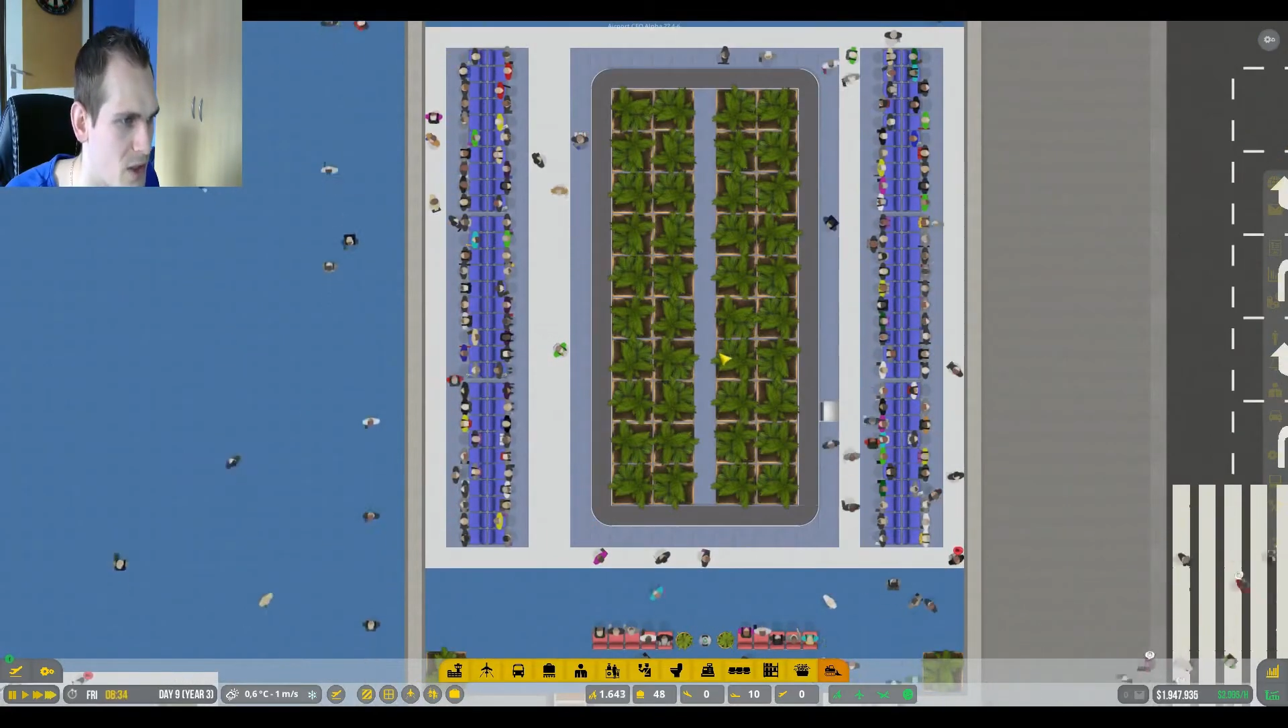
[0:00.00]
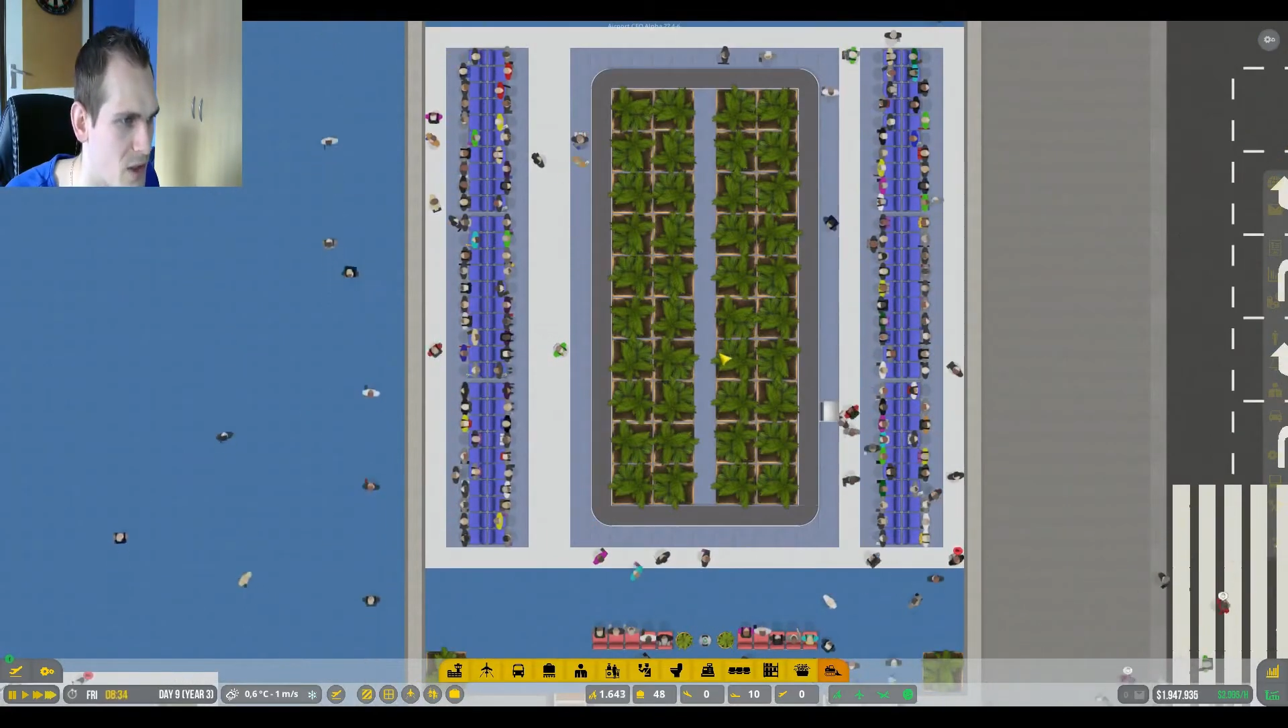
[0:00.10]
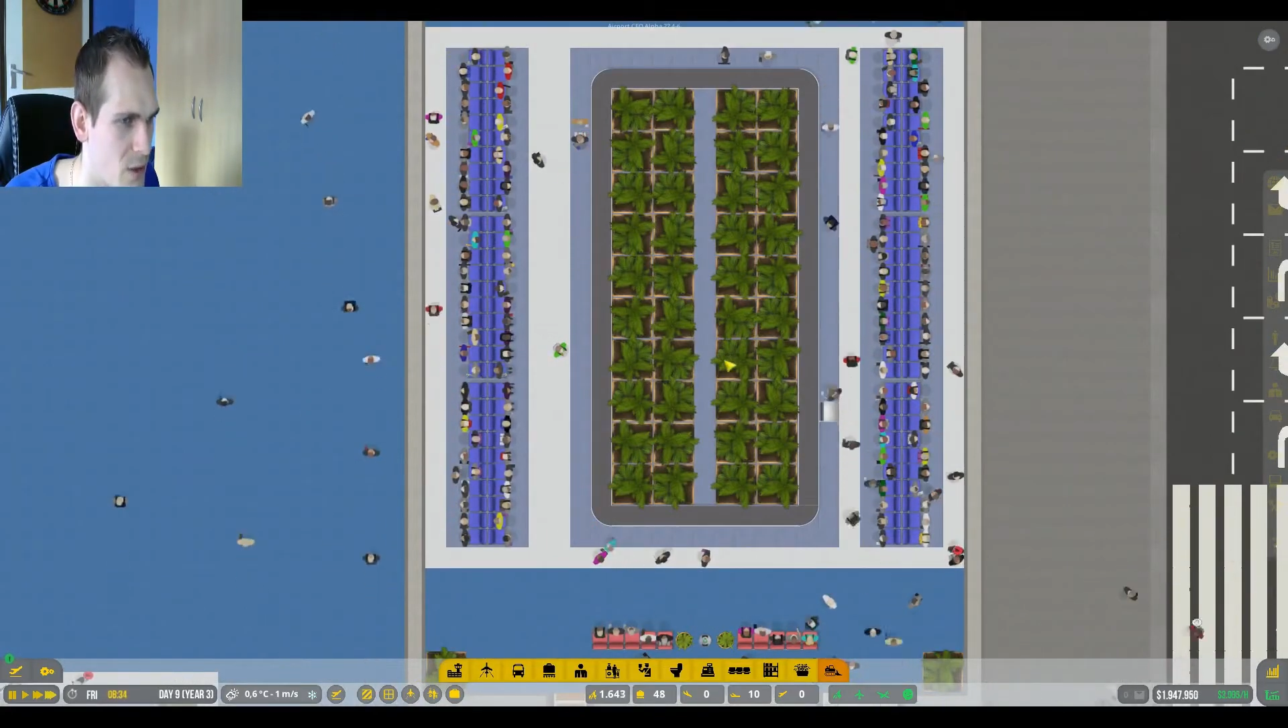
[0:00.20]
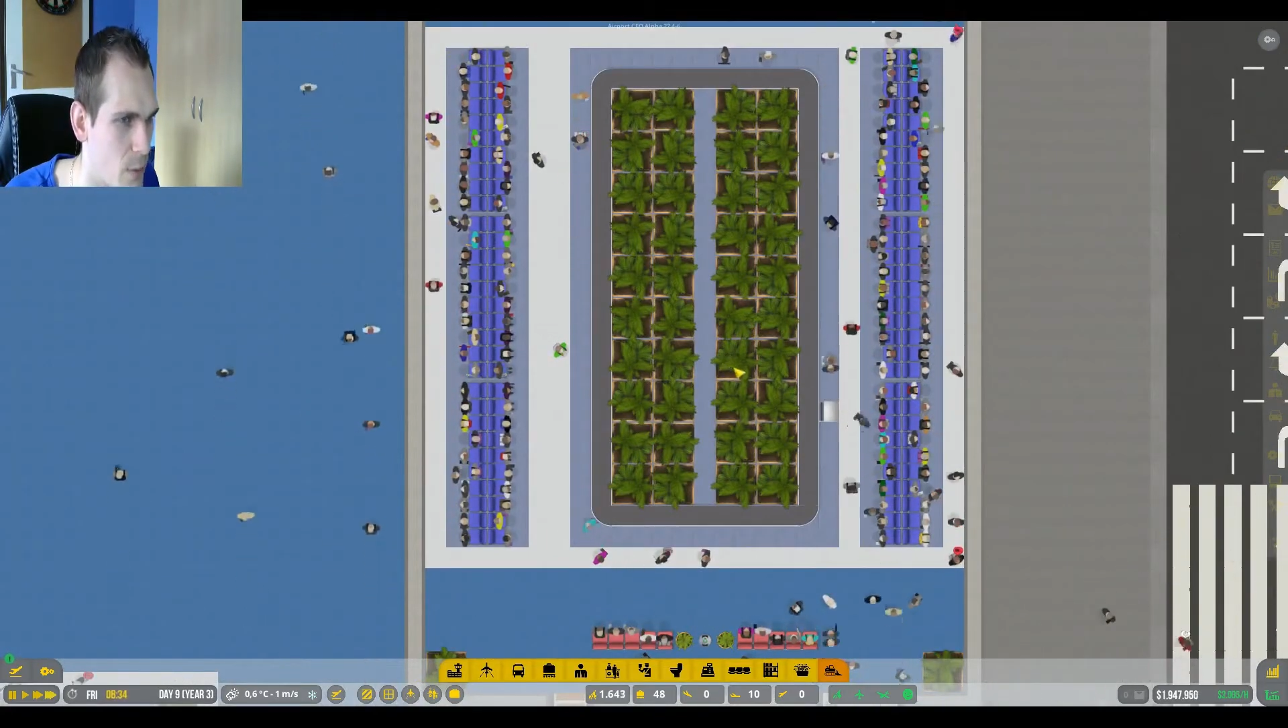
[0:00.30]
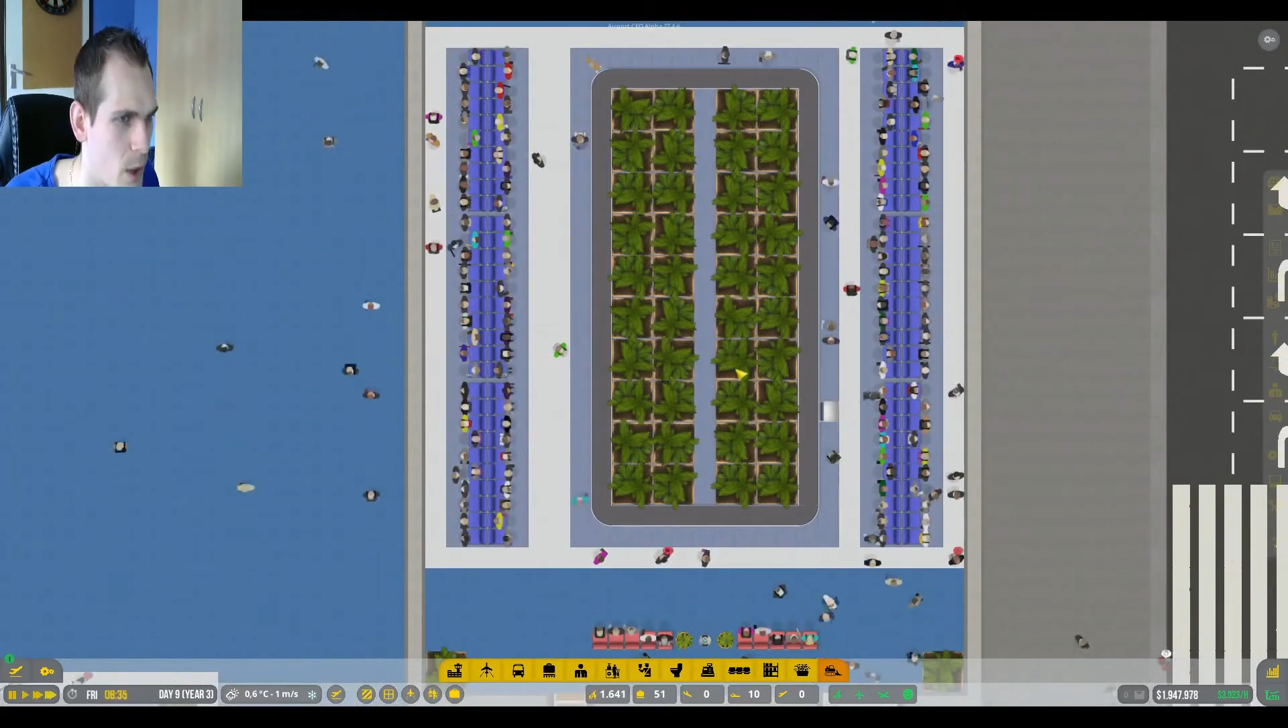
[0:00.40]

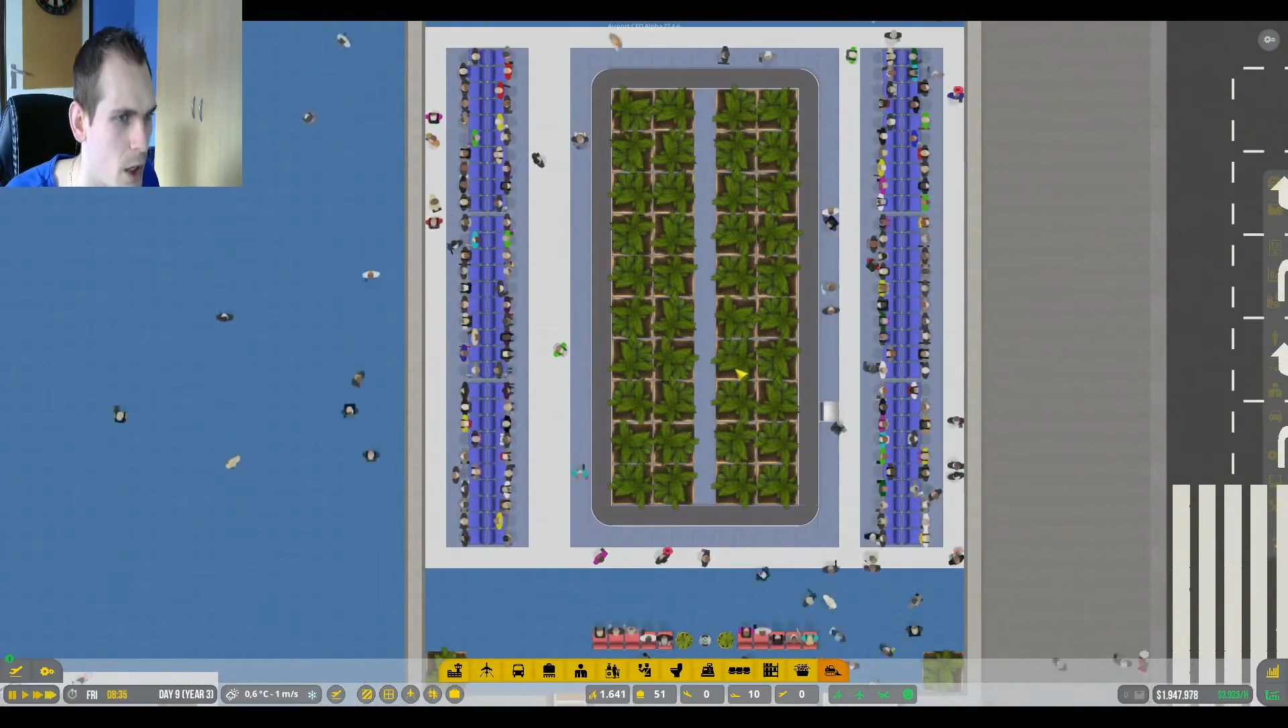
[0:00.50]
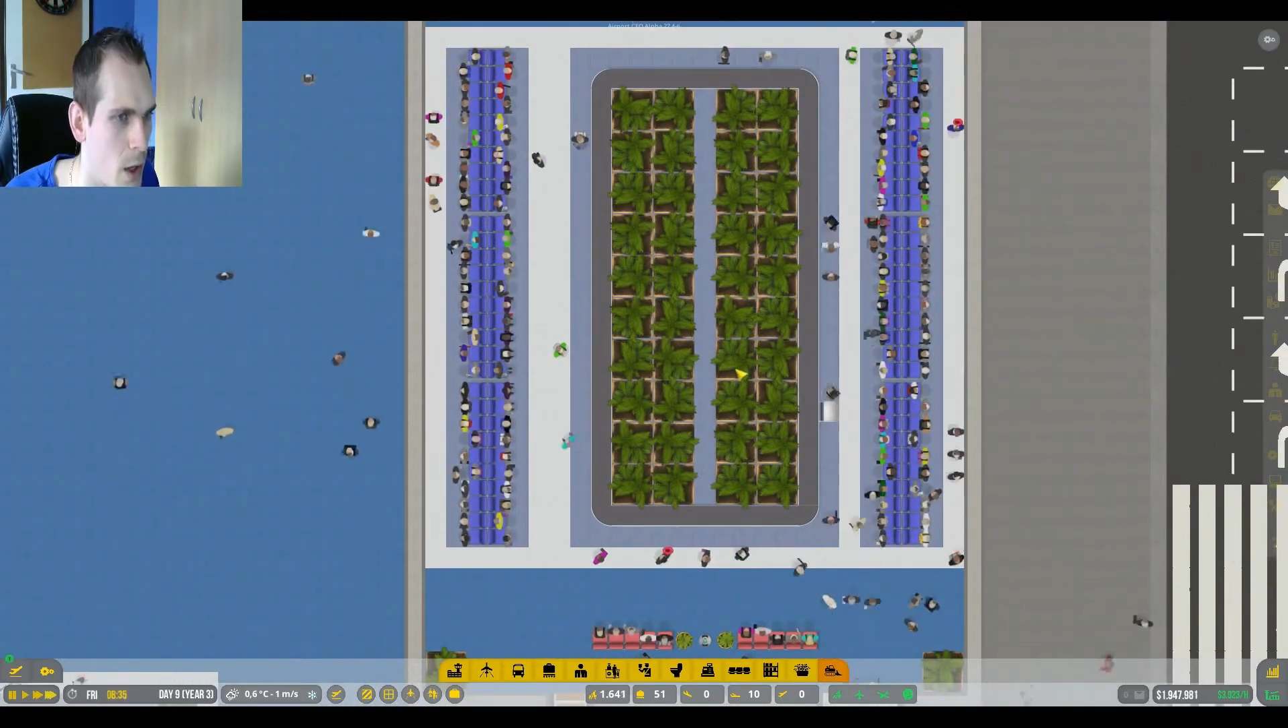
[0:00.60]
system,